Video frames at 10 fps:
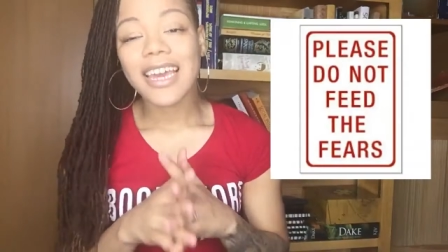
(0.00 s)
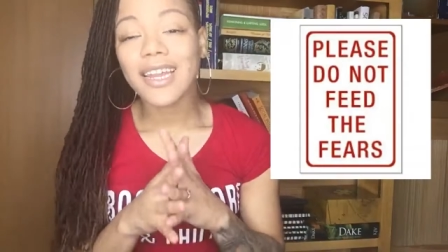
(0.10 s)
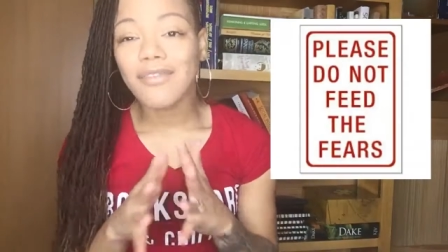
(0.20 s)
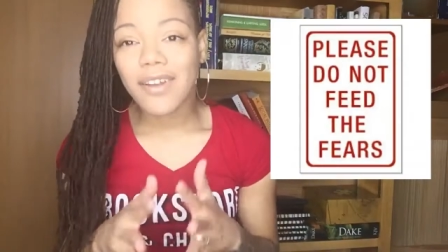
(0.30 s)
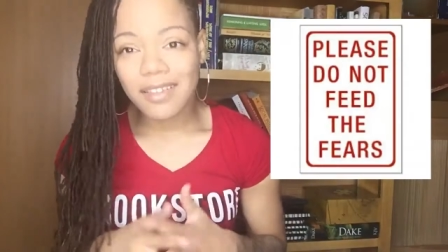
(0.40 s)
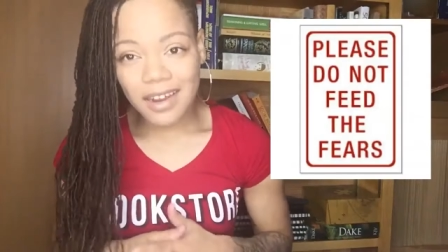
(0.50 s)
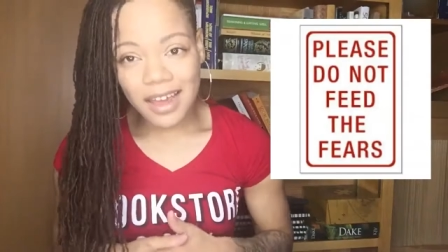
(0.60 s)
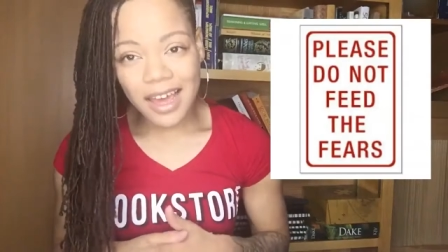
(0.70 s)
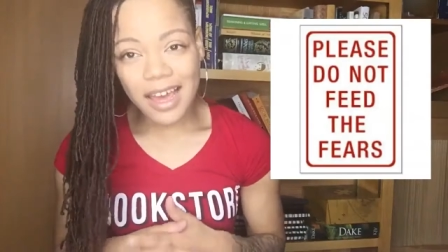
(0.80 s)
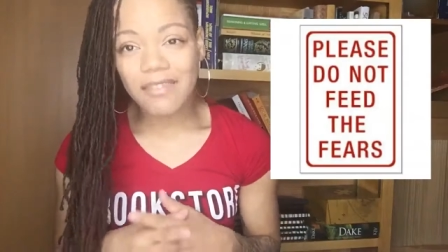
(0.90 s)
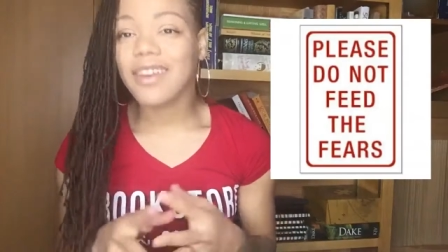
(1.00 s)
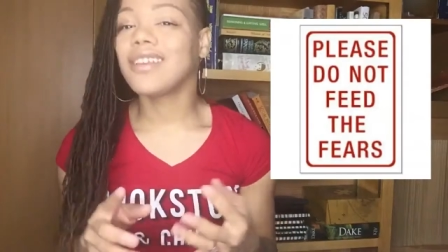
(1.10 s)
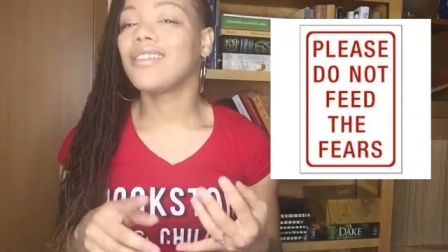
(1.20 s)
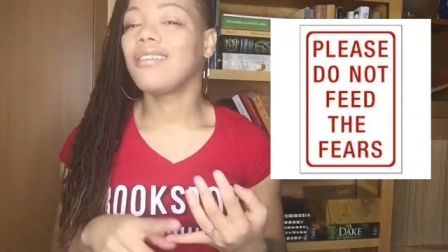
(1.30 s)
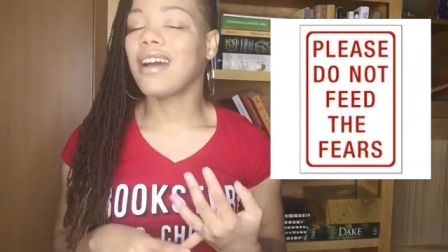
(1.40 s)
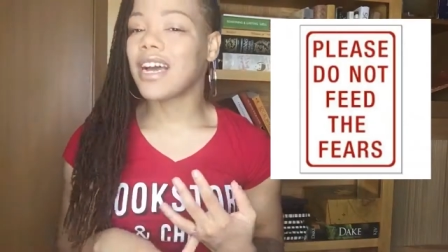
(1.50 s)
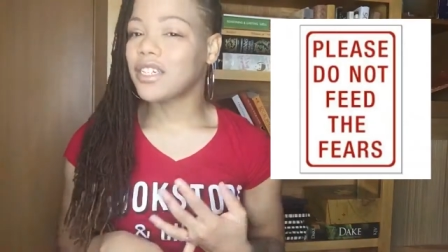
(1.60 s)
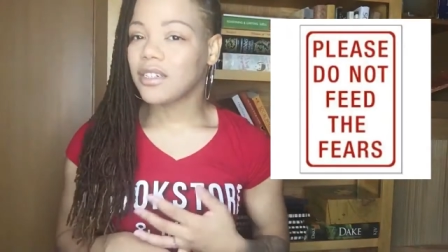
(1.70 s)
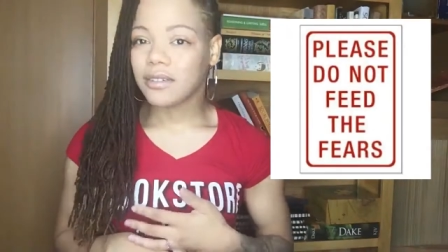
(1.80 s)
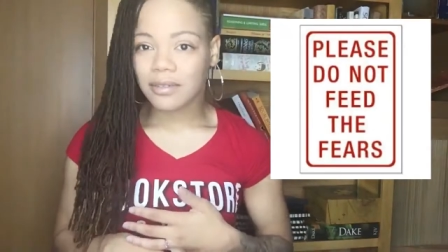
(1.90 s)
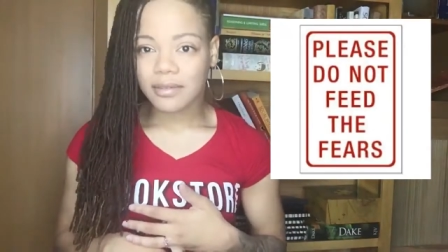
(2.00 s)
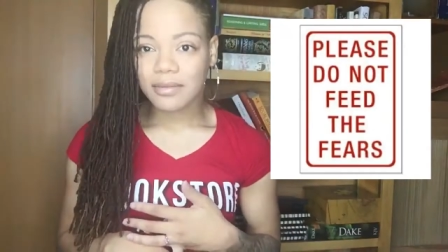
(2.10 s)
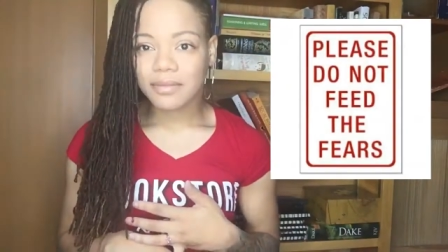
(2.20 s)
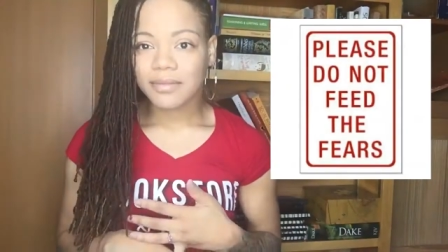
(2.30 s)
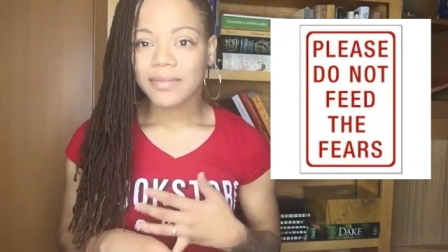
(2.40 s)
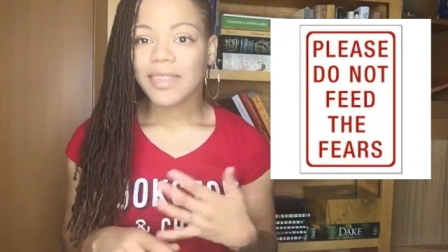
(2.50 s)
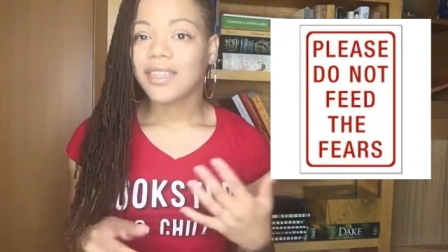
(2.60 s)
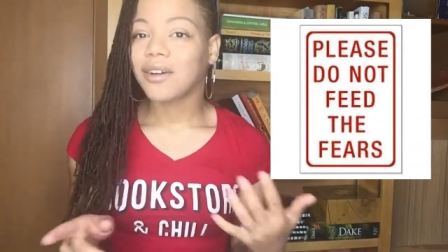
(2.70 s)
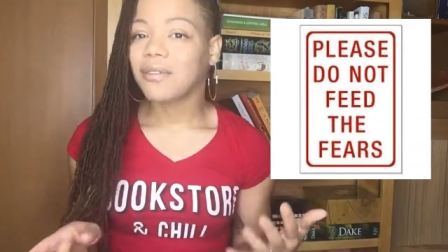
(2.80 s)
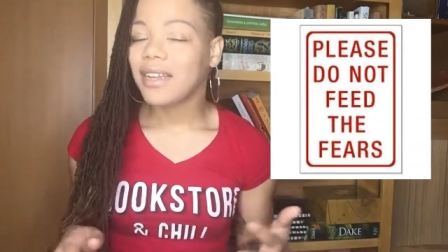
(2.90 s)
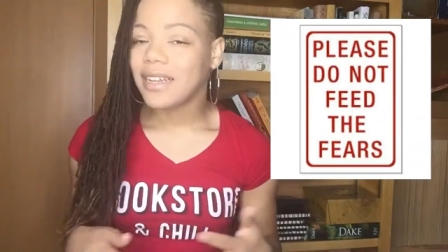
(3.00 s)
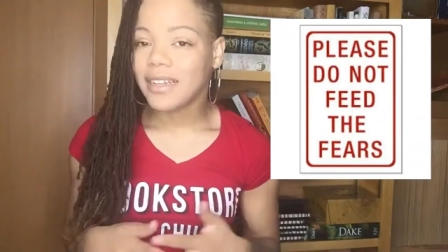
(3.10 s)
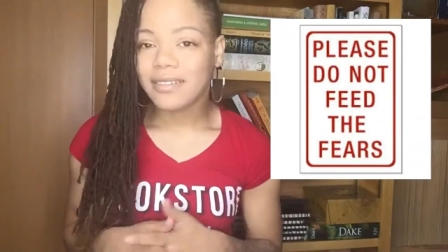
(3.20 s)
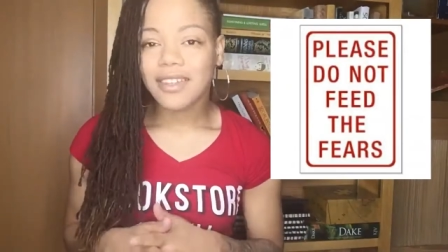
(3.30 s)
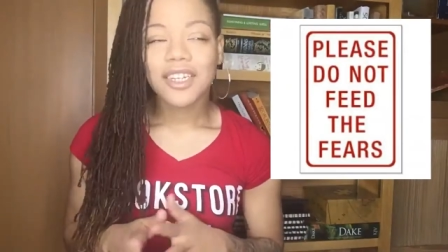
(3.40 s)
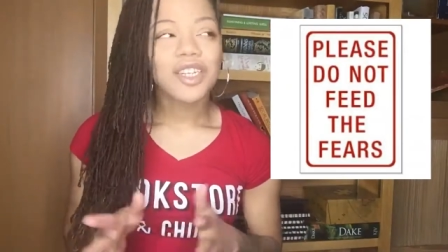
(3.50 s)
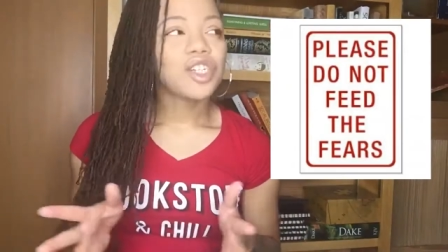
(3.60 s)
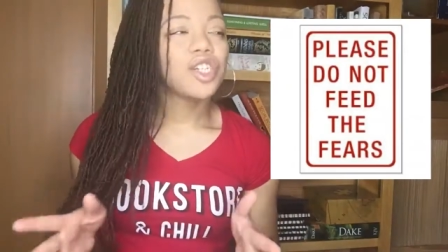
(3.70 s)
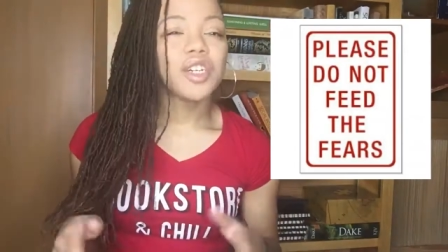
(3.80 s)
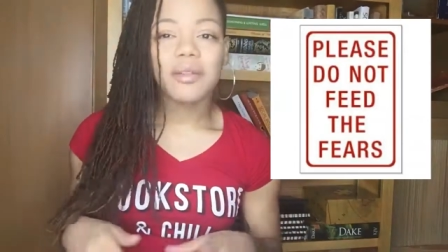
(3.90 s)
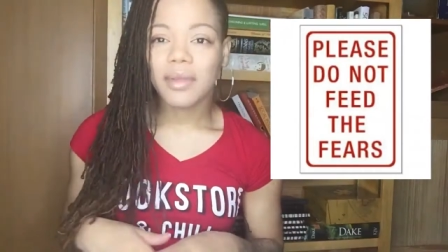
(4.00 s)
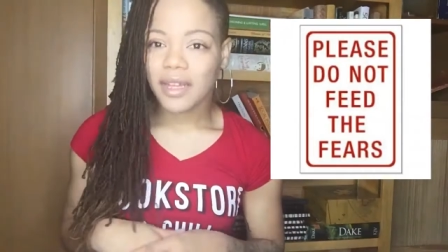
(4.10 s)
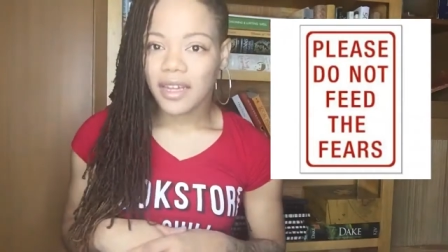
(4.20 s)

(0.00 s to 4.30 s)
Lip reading: any fear that I have is irrational. Don't need it. Shouldn't be